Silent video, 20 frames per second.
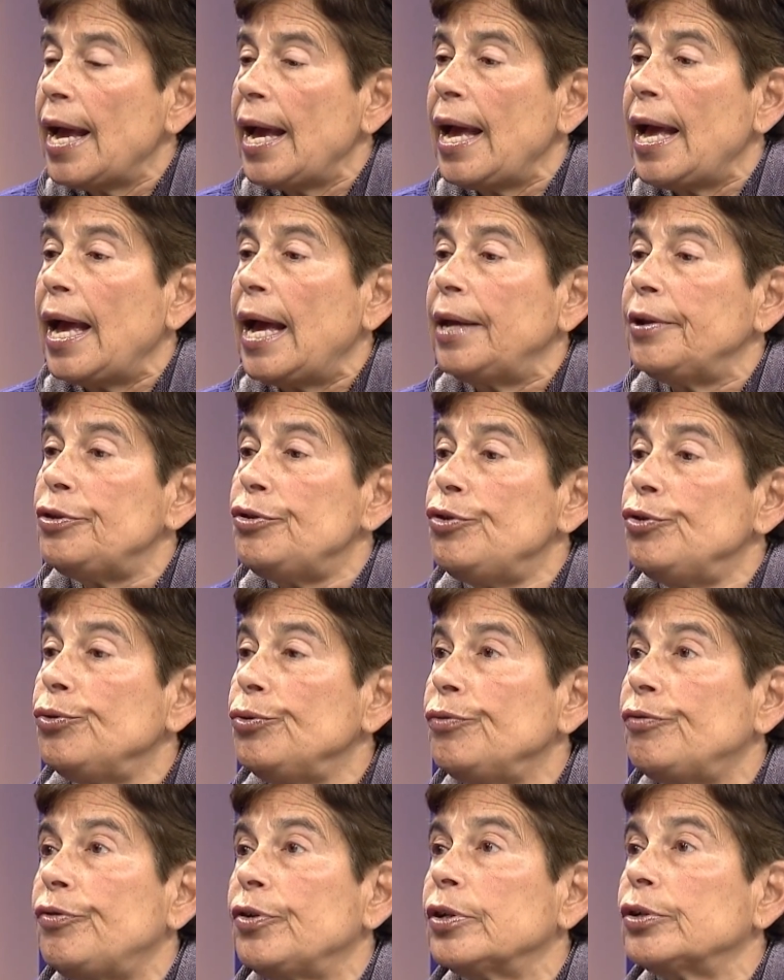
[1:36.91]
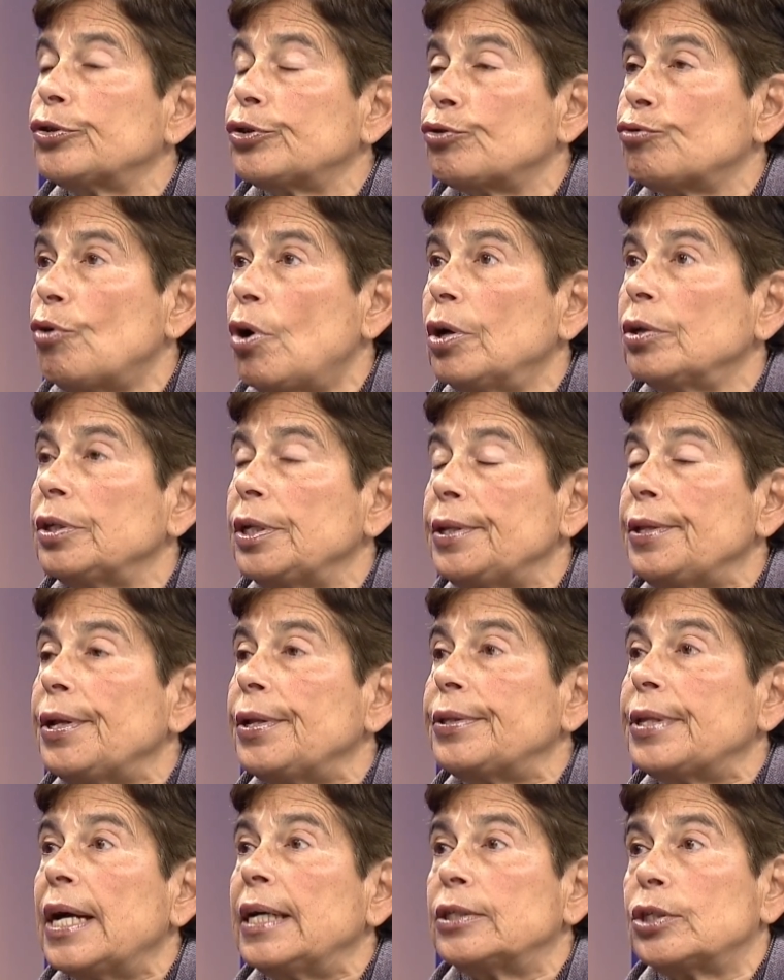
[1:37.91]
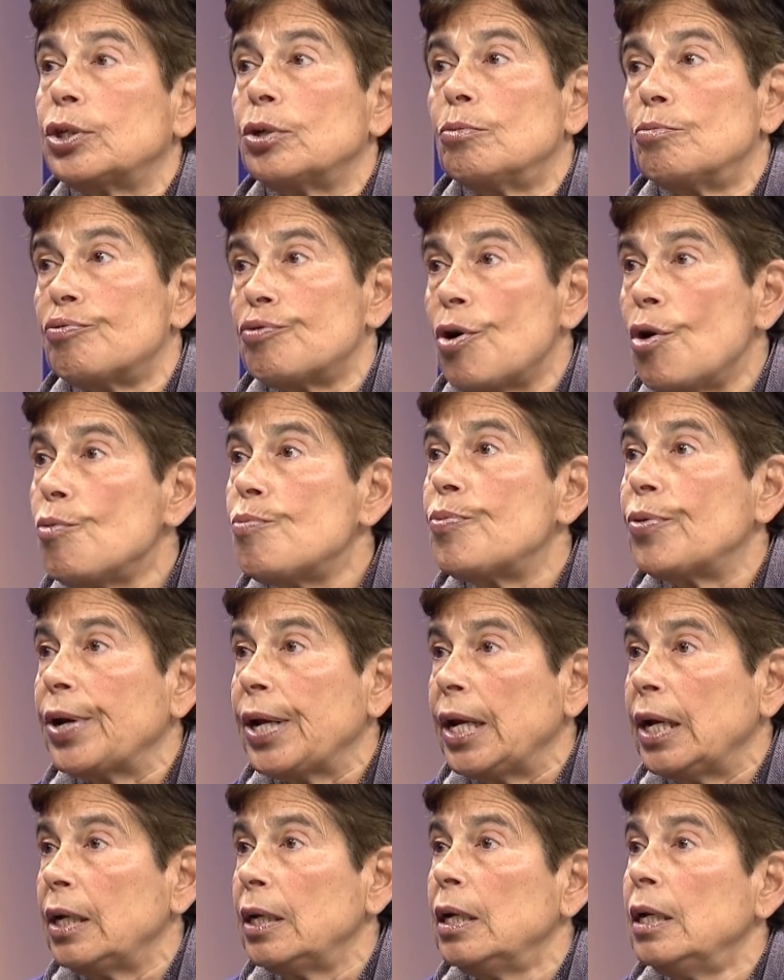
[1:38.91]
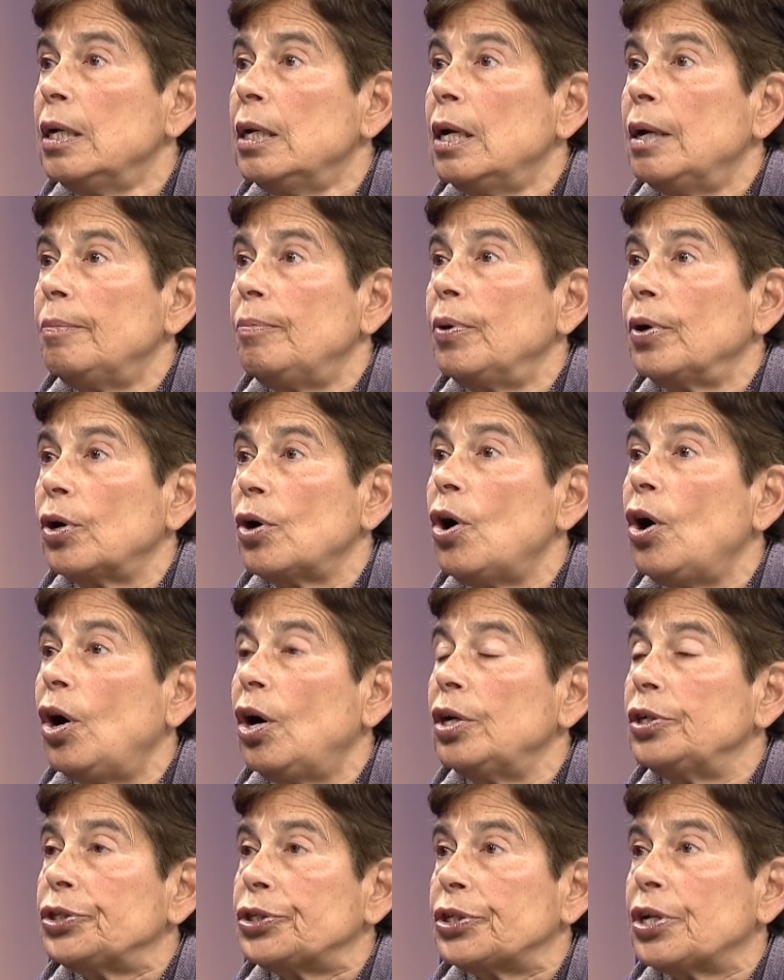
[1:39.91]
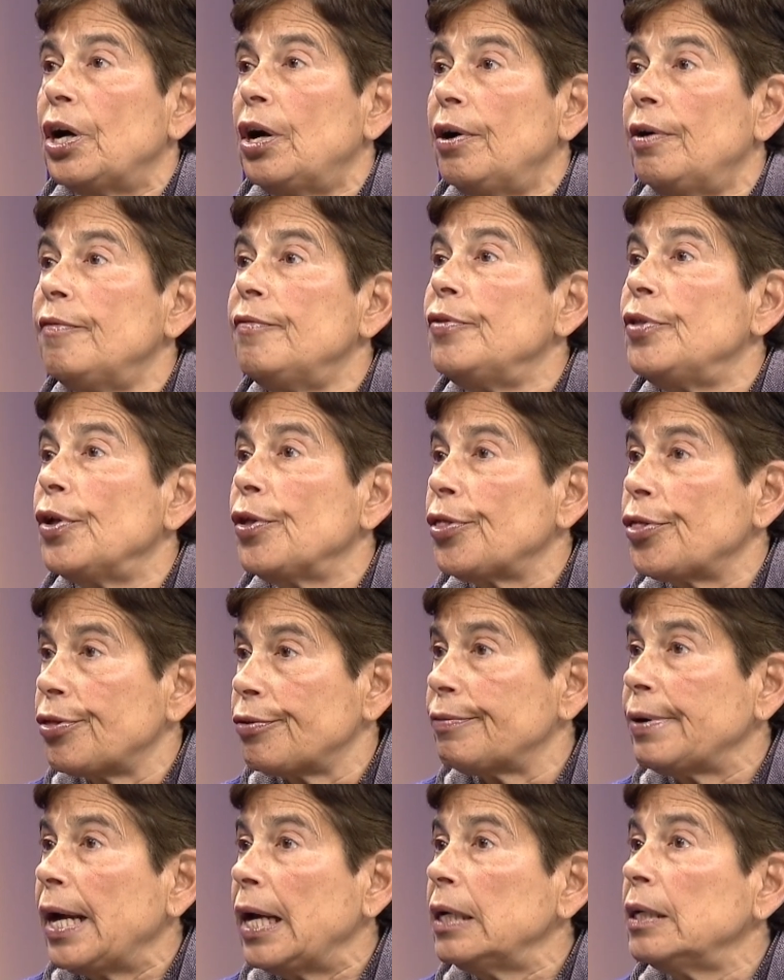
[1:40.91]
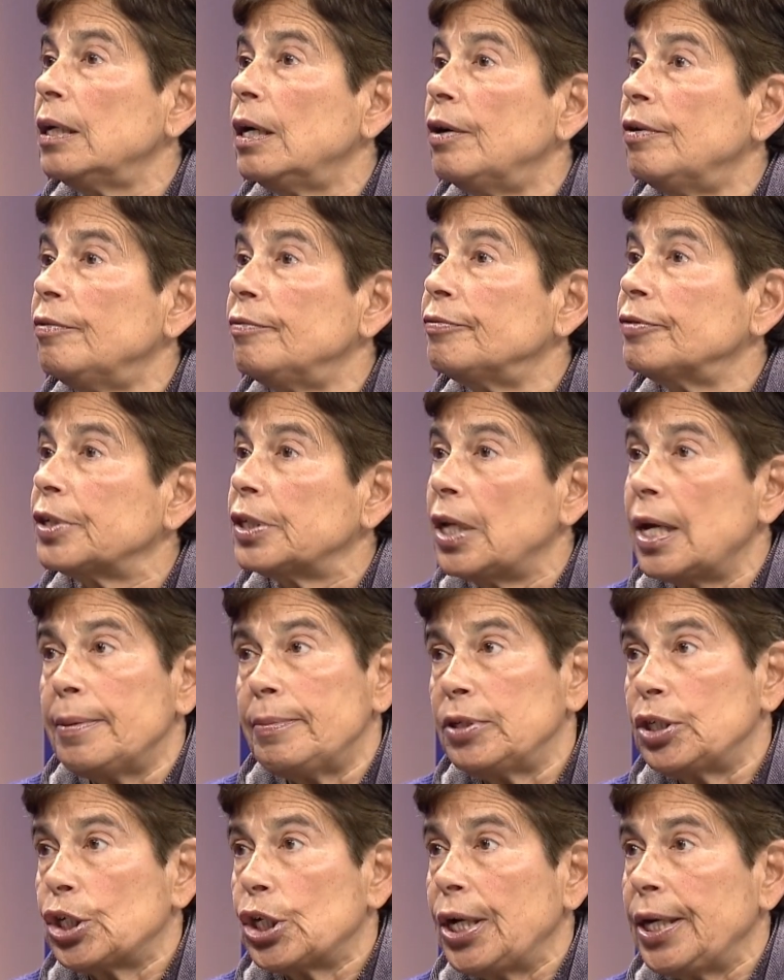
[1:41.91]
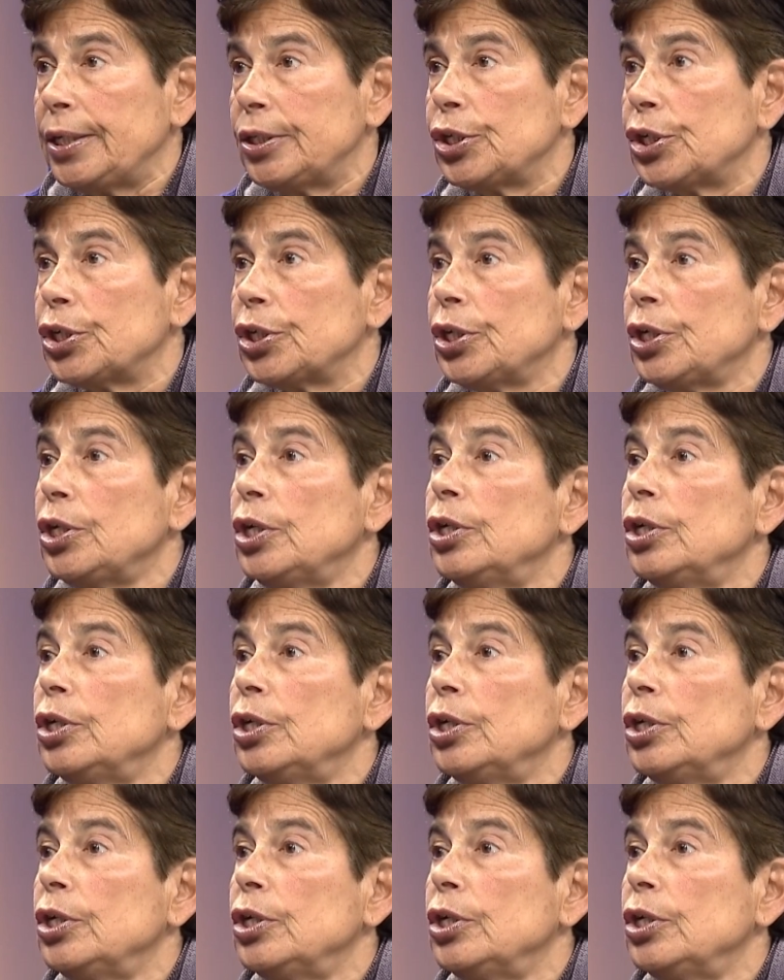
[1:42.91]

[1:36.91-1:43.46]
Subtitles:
And Newton feels strongly that that's appropriate because of the threat of climate change.